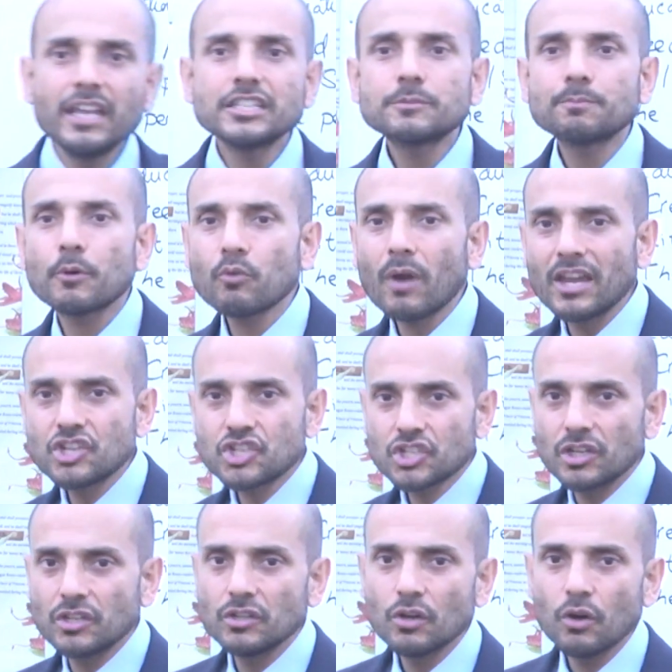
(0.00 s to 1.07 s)

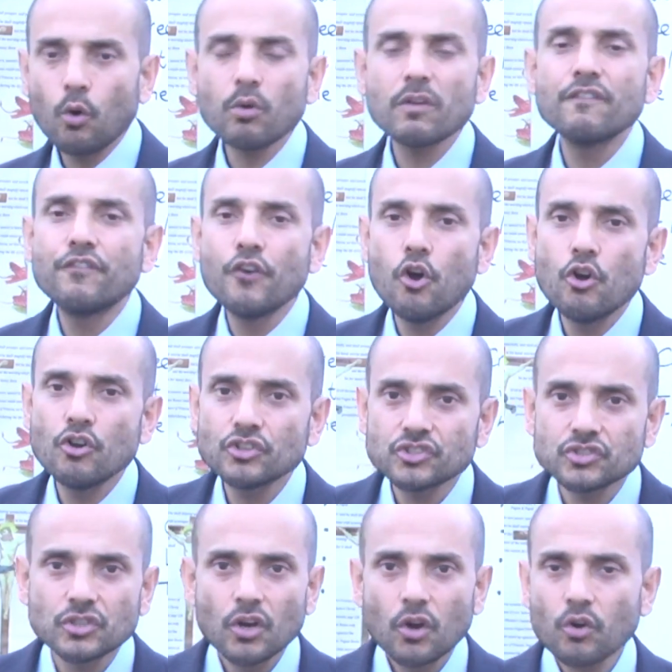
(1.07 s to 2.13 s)
inspiration or a
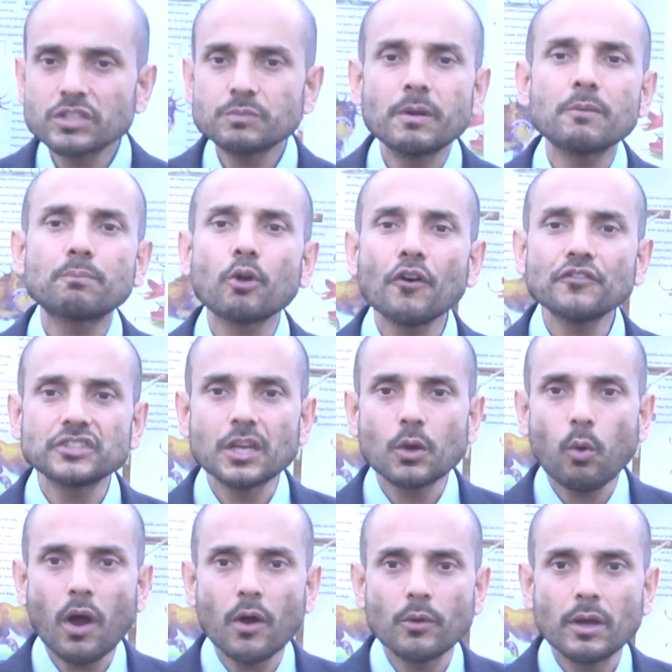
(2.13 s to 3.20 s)
verse or a spirit prophecy
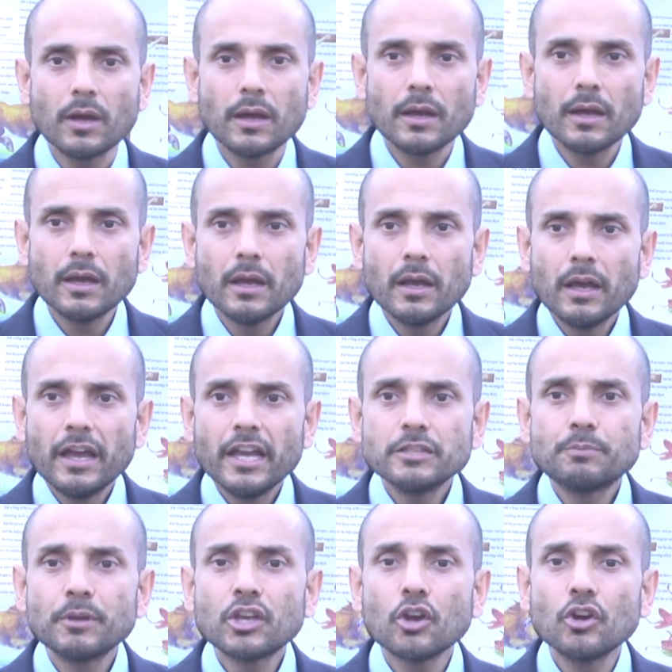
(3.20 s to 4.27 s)
quote.
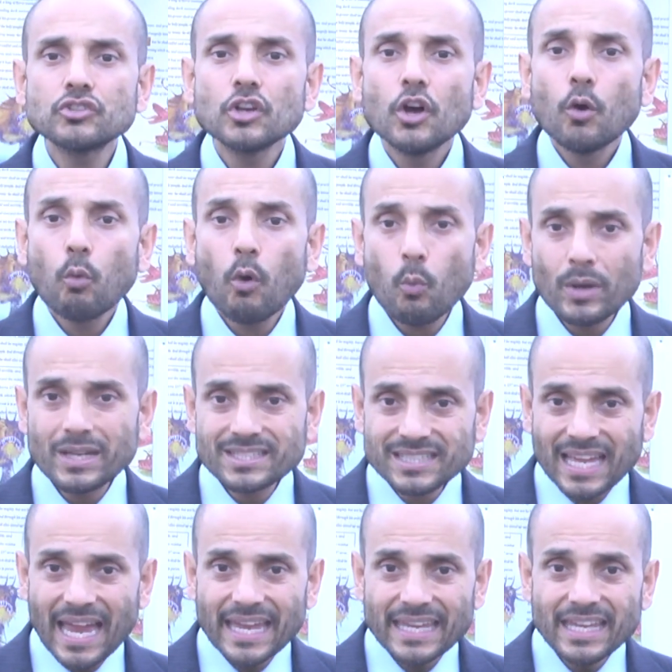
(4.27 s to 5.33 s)
It's because what we
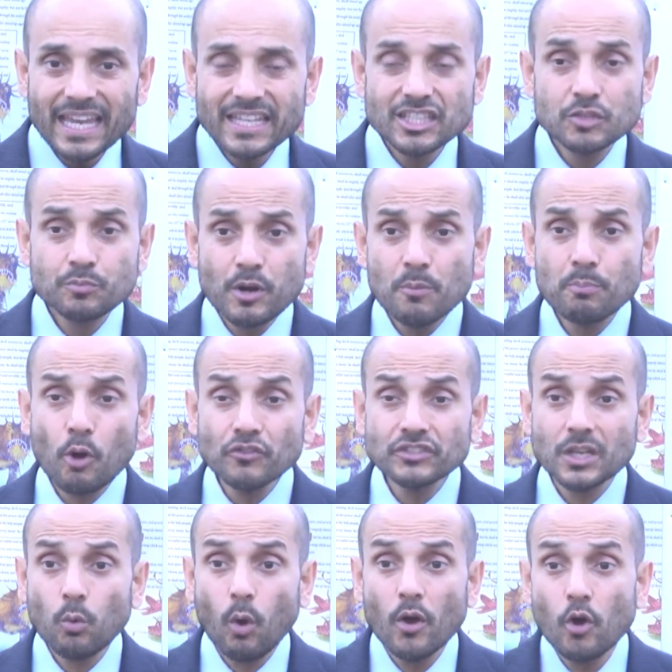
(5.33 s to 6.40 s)
say is a spirit
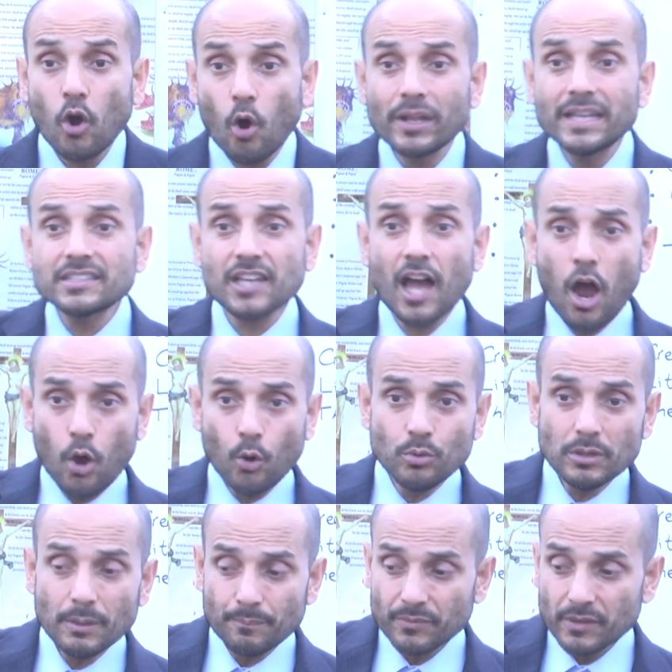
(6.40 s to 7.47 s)
prophecy quote on its
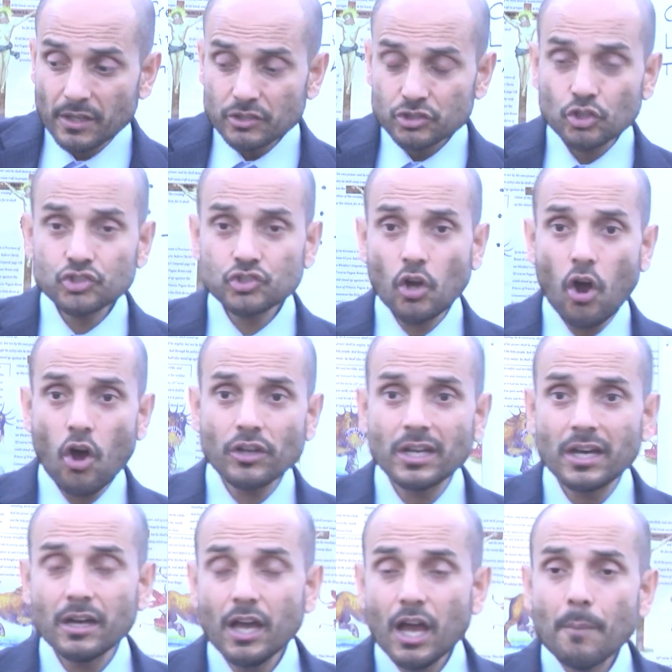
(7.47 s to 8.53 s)
own, just on
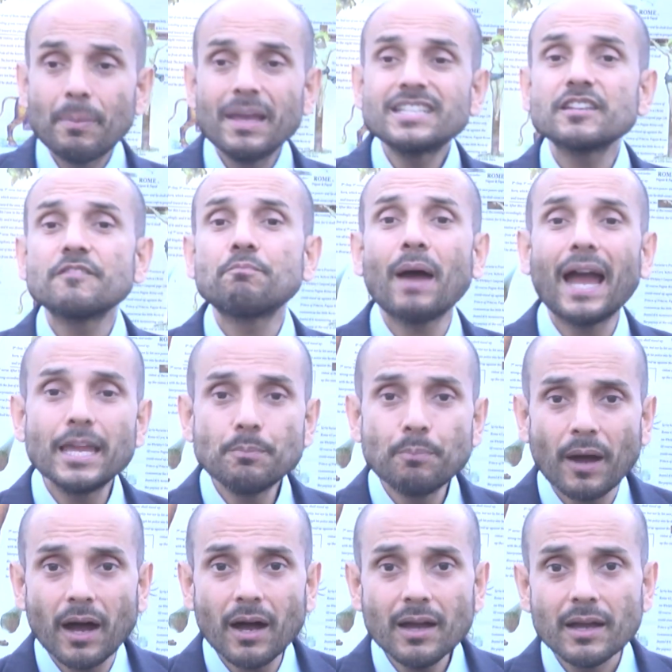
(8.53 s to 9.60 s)
a piece of
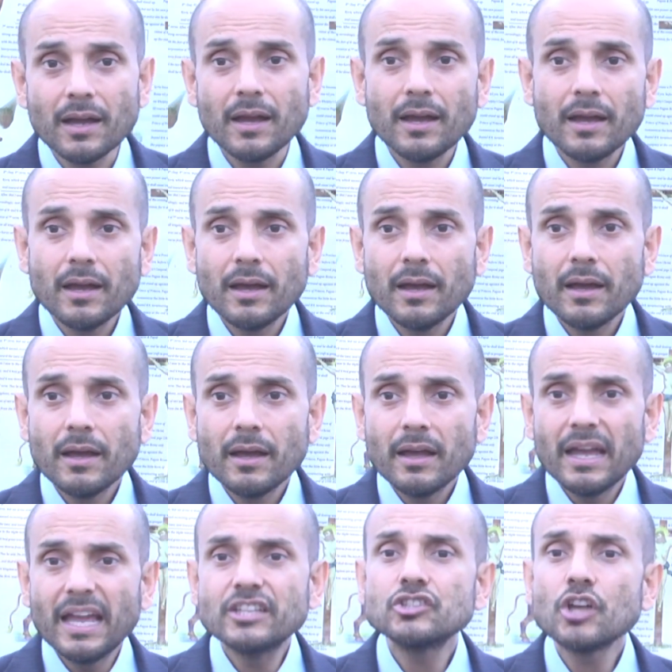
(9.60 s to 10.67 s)
paper,
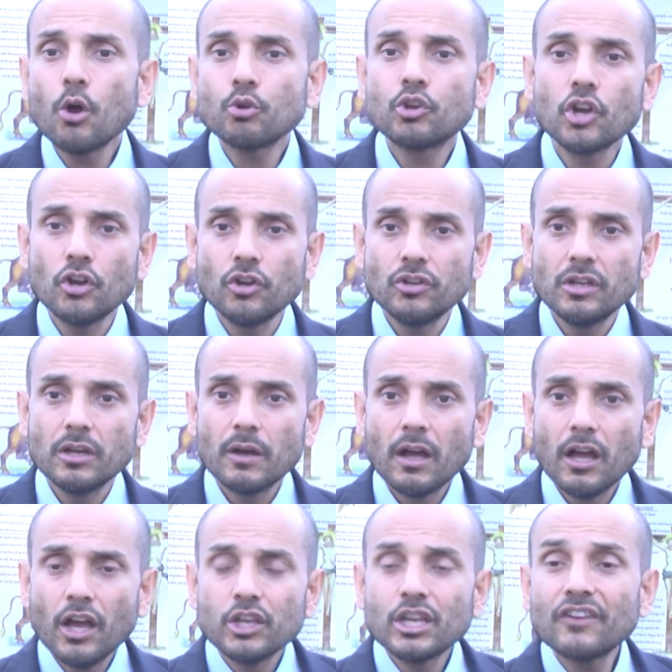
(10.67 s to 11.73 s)
is no good
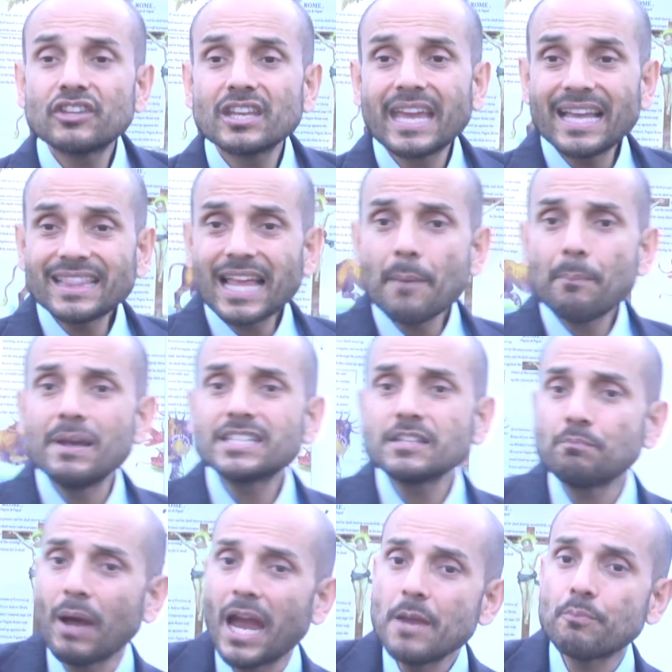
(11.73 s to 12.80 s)
you have to get that piece
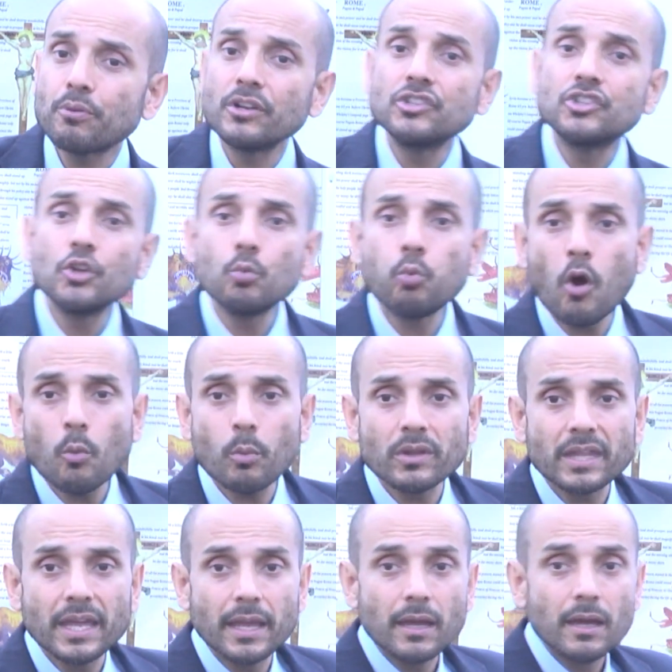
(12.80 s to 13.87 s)
of paper and do what
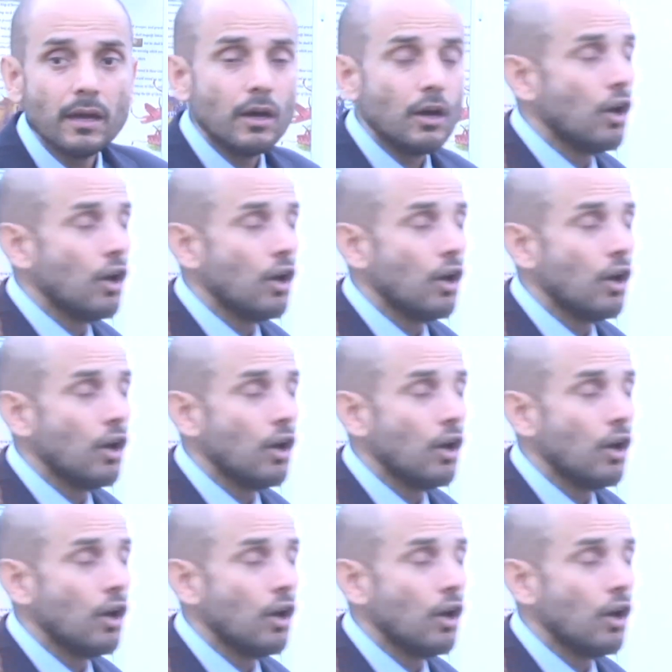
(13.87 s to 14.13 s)
with it?